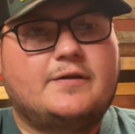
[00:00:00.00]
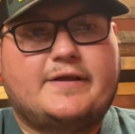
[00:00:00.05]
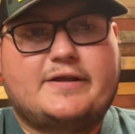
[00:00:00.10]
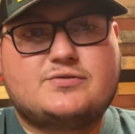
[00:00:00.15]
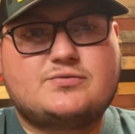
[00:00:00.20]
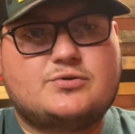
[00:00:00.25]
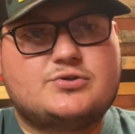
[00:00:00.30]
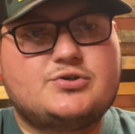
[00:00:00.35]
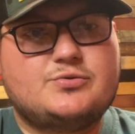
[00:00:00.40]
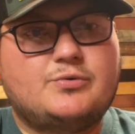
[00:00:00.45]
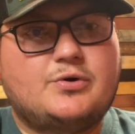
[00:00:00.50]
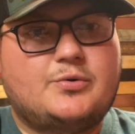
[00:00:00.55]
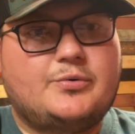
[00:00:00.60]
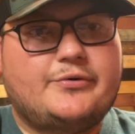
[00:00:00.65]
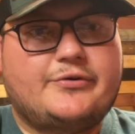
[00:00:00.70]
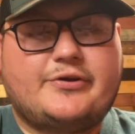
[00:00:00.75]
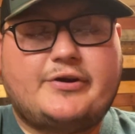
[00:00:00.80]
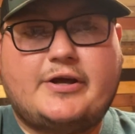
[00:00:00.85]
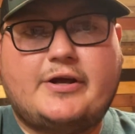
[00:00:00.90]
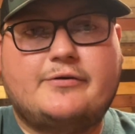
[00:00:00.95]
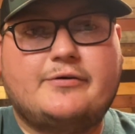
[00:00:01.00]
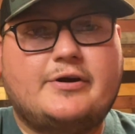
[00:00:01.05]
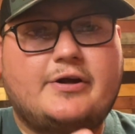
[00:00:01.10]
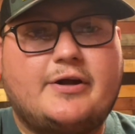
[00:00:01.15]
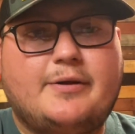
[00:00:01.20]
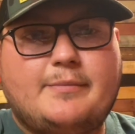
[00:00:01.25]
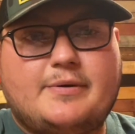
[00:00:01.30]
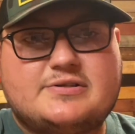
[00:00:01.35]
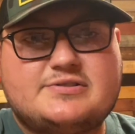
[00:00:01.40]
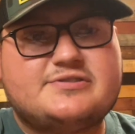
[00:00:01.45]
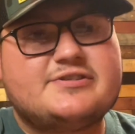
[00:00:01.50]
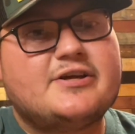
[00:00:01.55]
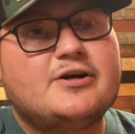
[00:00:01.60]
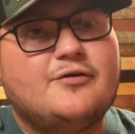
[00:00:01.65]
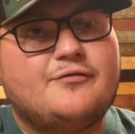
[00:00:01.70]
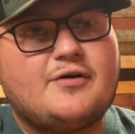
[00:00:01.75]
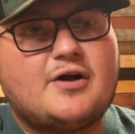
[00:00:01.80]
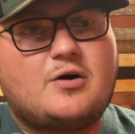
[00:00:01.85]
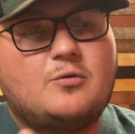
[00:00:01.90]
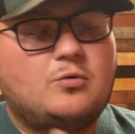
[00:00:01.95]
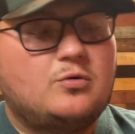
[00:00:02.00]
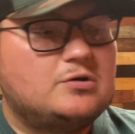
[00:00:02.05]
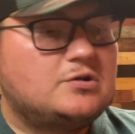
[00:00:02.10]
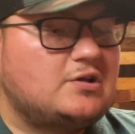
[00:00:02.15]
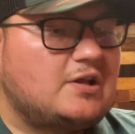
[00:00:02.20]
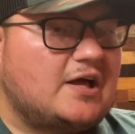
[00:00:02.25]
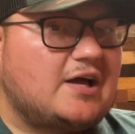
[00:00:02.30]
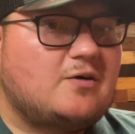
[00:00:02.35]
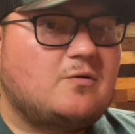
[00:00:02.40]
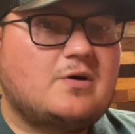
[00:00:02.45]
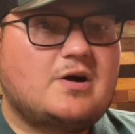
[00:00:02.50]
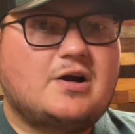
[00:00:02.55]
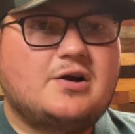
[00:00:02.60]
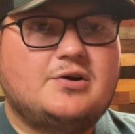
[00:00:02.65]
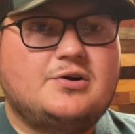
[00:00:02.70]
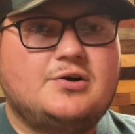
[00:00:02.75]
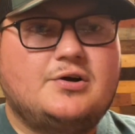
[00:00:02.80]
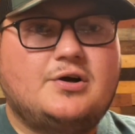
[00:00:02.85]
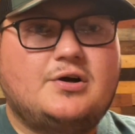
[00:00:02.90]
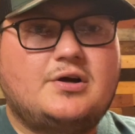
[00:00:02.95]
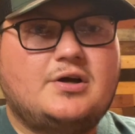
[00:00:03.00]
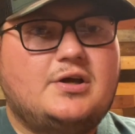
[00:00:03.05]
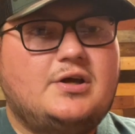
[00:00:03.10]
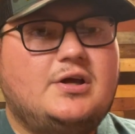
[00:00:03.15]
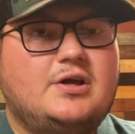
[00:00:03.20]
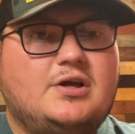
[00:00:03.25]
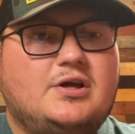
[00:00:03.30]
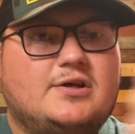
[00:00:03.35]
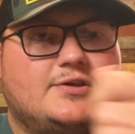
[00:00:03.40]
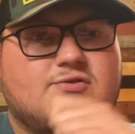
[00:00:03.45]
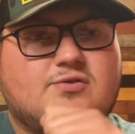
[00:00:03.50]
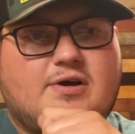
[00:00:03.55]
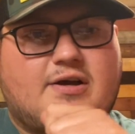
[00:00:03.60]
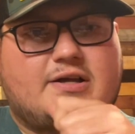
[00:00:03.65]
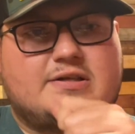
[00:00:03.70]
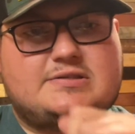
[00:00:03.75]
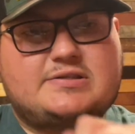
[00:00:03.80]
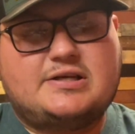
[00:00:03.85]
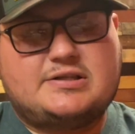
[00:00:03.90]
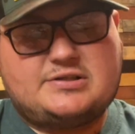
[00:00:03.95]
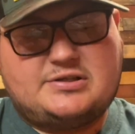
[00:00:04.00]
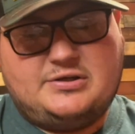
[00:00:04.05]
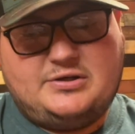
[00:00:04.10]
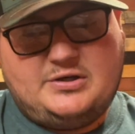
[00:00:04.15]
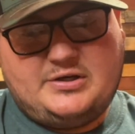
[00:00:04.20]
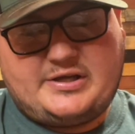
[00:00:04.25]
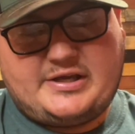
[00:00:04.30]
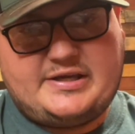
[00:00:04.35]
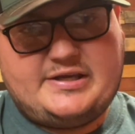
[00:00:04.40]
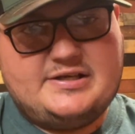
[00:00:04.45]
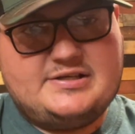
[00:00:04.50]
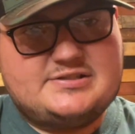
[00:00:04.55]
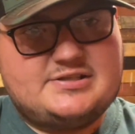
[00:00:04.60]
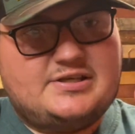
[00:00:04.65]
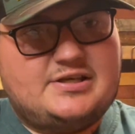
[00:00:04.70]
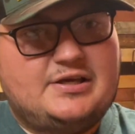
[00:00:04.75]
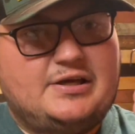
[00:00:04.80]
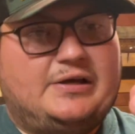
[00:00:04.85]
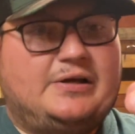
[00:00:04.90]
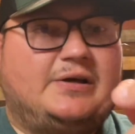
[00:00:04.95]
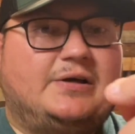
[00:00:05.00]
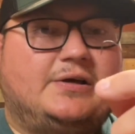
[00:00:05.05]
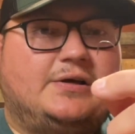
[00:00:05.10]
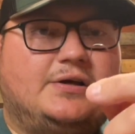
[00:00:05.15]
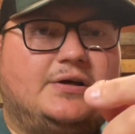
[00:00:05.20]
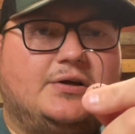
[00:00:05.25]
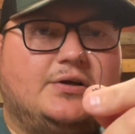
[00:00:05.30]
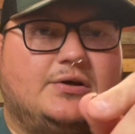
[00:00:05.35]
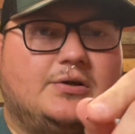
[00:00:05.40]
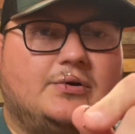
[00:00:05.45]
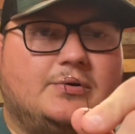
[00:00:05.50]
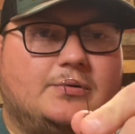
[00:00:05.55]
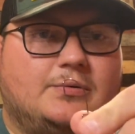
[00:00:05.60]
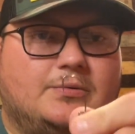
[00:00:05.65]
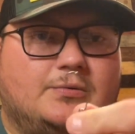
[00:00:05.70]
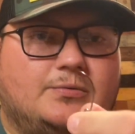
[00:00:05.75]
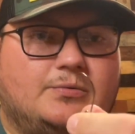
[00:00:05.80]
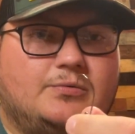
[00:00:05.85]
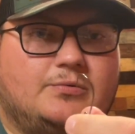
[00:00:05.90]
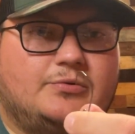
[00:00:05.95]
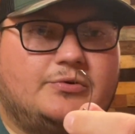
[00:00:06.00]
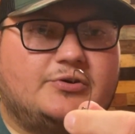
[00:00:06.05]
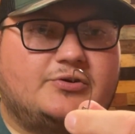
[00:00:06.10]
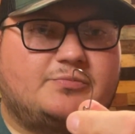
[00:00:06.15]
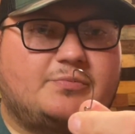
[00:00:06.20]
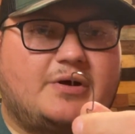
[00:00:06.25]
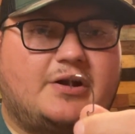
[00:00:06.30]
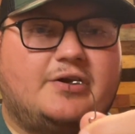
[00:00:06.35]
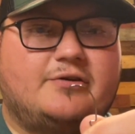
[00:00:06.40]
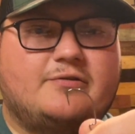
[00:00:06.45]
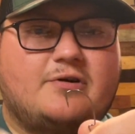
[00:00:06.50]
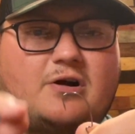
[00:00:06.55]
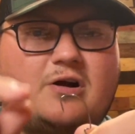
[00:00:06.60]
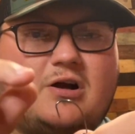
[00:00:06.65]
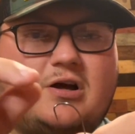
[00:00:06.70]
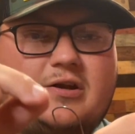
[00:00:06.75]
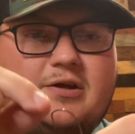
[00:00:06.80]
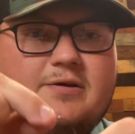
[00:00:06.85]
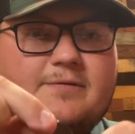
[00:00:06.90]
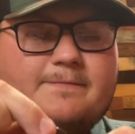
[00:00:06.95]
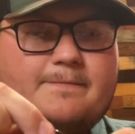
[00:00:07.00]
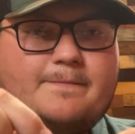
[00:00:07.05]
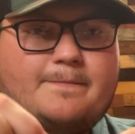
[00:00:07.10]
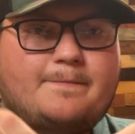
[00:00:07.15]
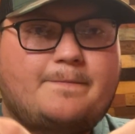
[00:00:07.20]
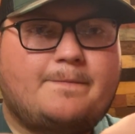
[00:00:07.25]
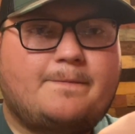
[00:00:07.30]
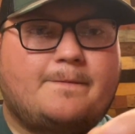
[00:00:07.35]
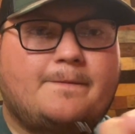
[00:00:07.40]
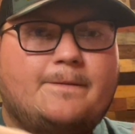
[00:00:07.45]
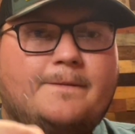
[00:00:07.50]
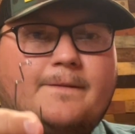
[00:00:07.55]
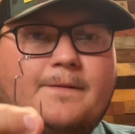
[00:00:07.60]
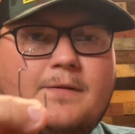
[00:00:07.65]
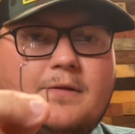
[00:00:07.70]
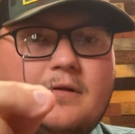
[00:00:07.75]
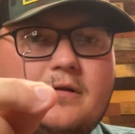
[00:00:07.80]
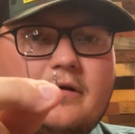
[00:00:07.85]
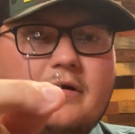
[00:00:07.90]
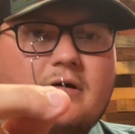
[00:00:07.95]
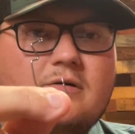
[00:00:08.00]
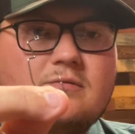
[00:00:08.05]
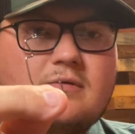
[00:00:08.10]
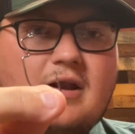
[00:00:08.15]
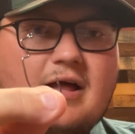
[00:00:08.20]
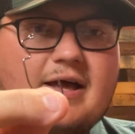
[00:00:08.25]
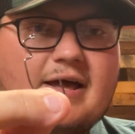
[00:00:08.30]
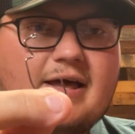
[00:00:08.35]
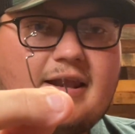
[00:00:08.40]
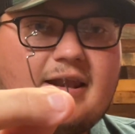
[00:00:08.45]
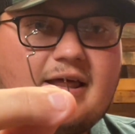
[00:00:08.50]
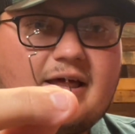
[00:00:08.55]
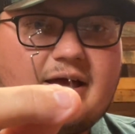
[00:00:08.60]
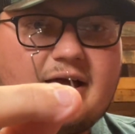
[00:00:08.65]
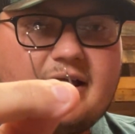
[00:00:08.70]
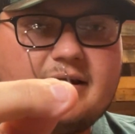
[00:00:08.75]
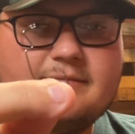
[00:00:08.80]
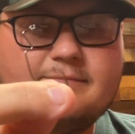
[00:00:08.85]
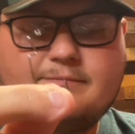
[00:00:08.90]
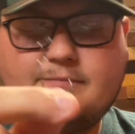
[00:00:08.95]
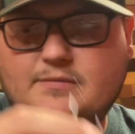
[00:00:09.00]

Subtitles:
That's what you want with Ned rig. Myself, I want a light wire hook so I can set the hook easy with a spinning rod on the light line.